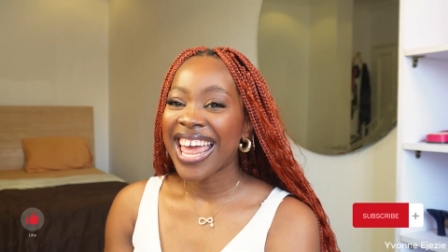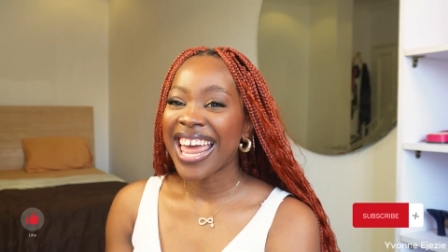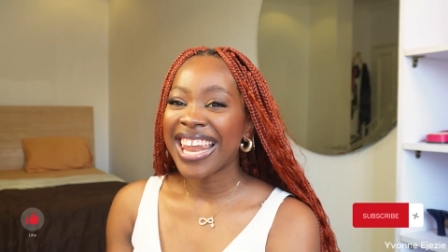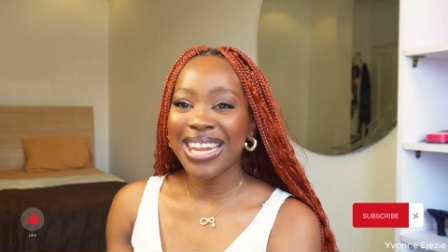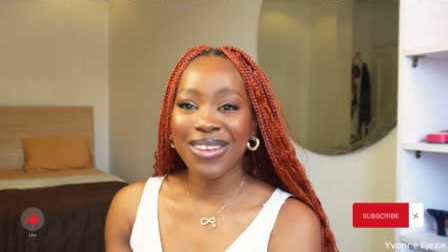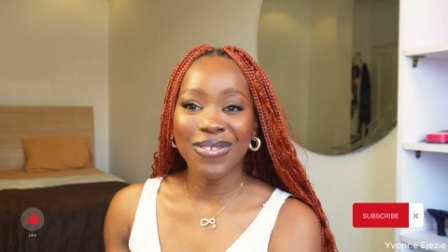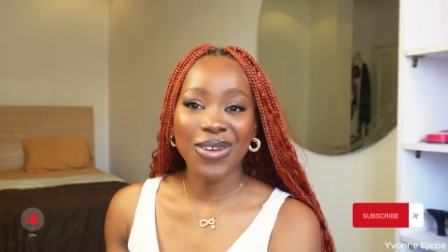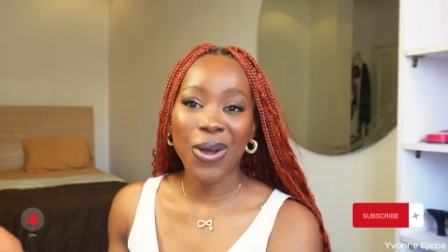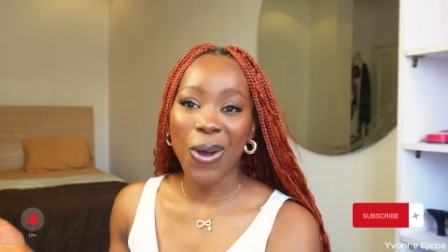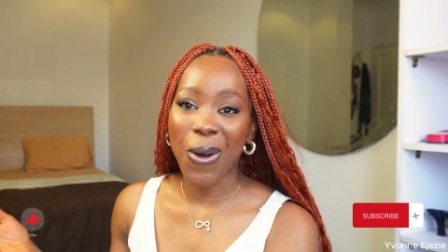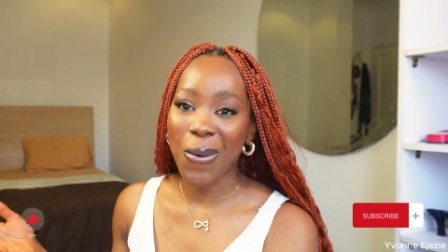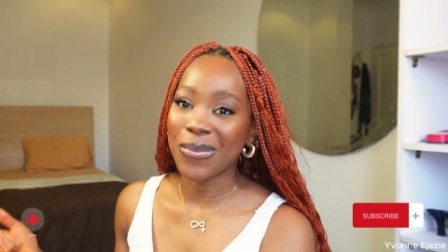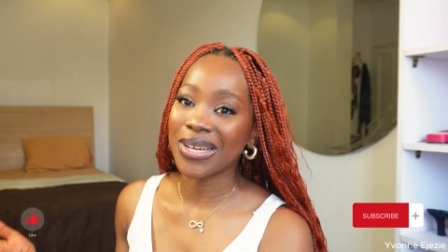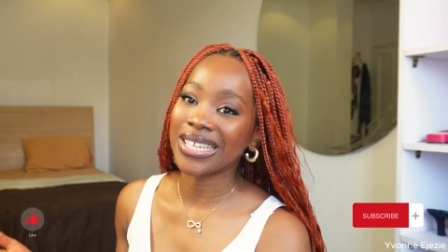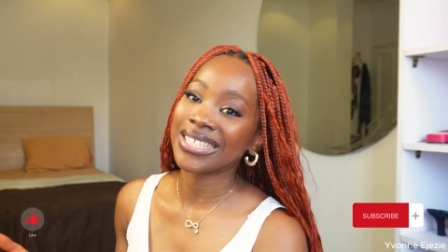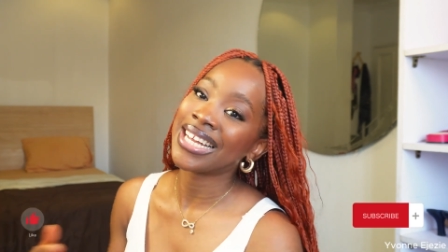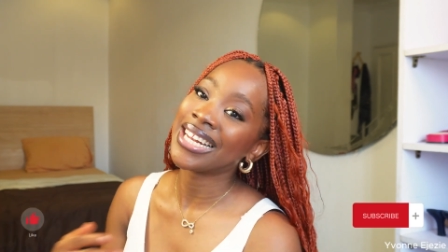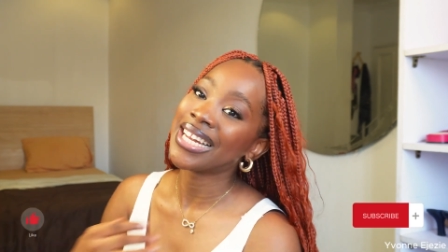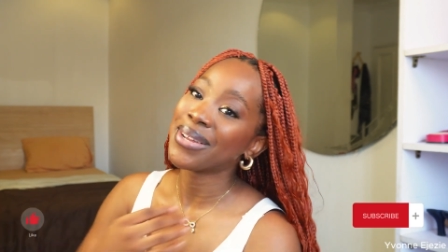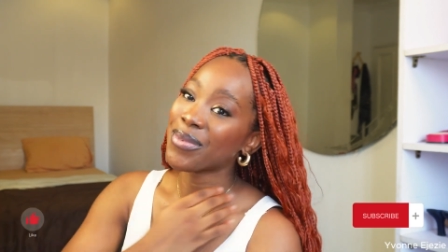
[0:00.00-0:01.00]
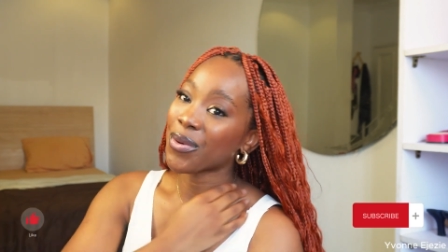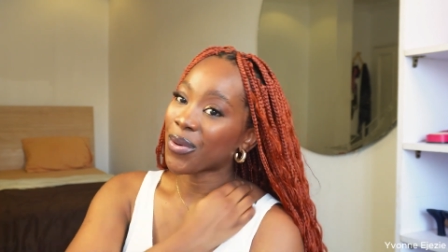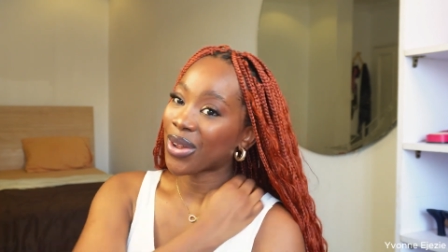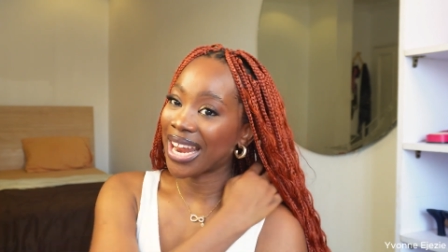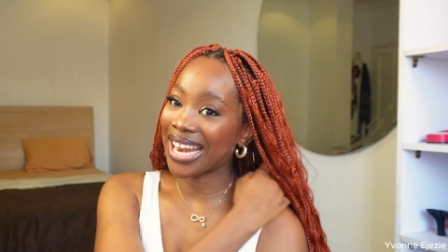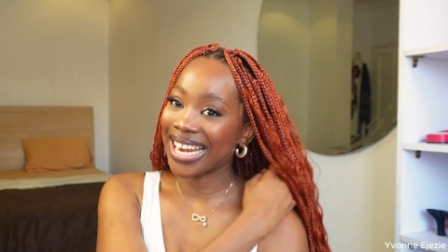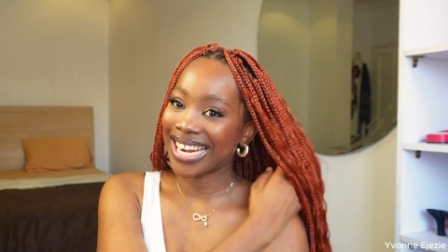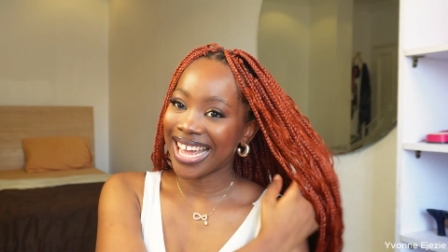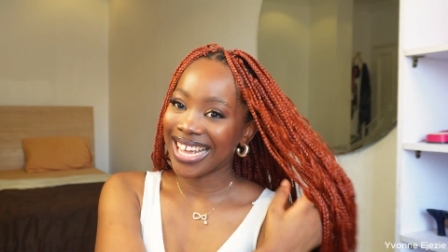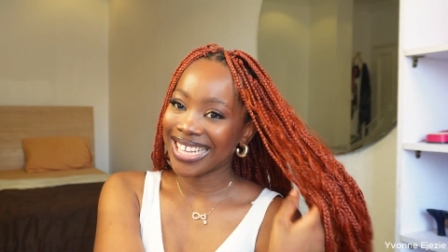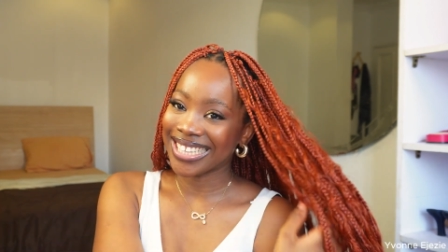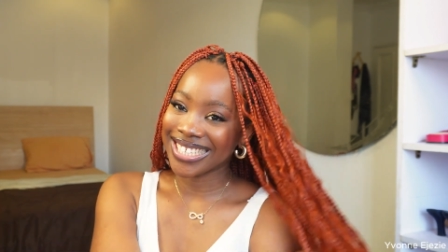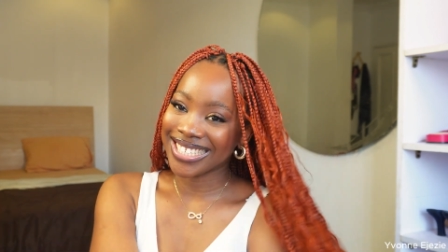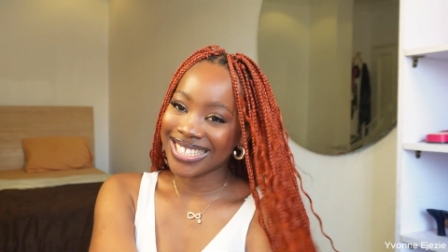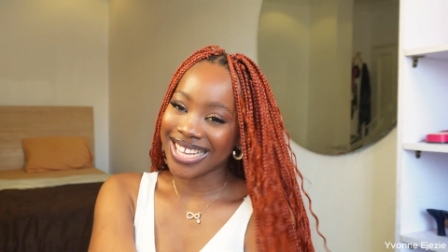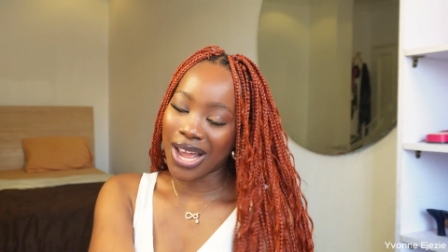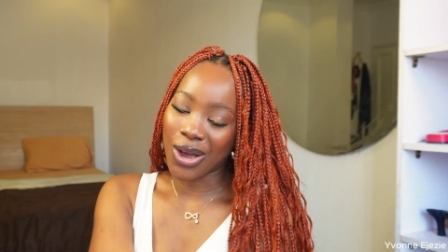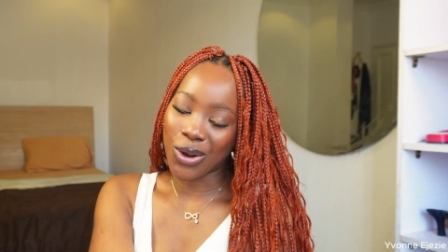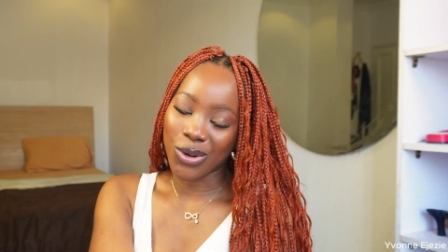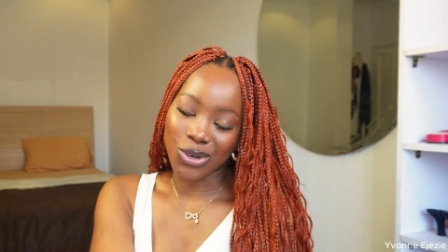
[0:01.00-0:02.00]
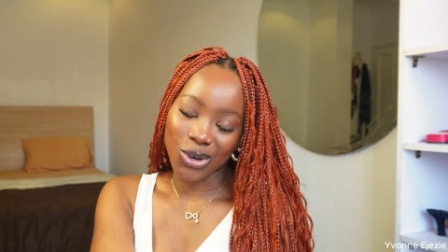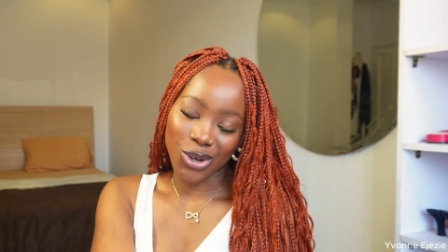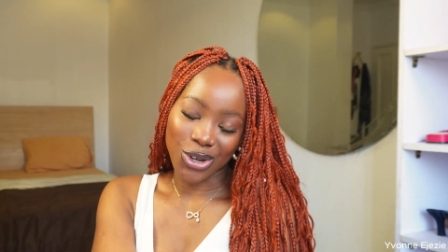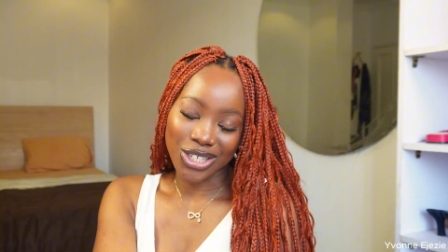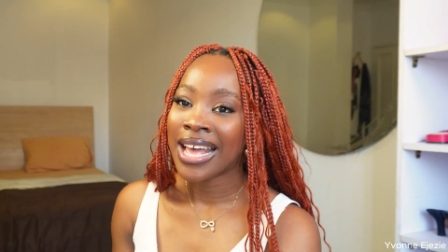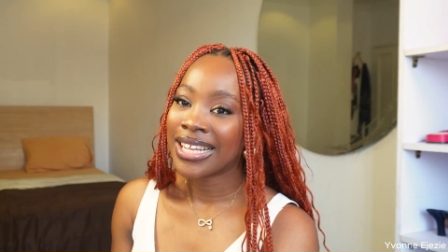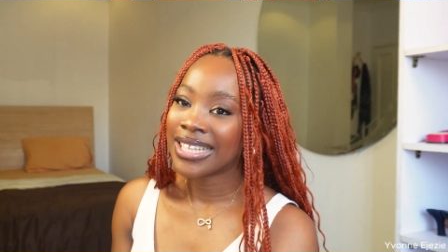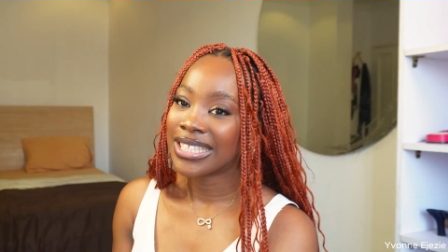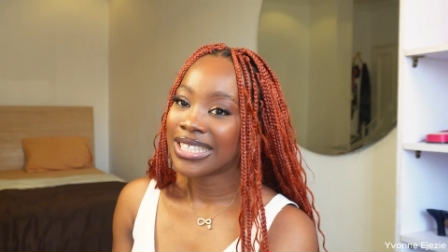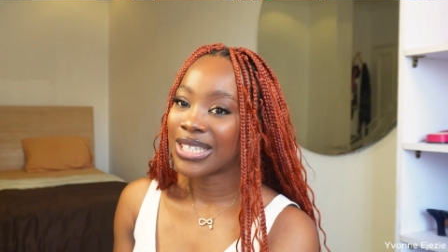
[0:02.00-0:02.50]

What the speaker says: and leave a comment telling me whether you like this hair or not.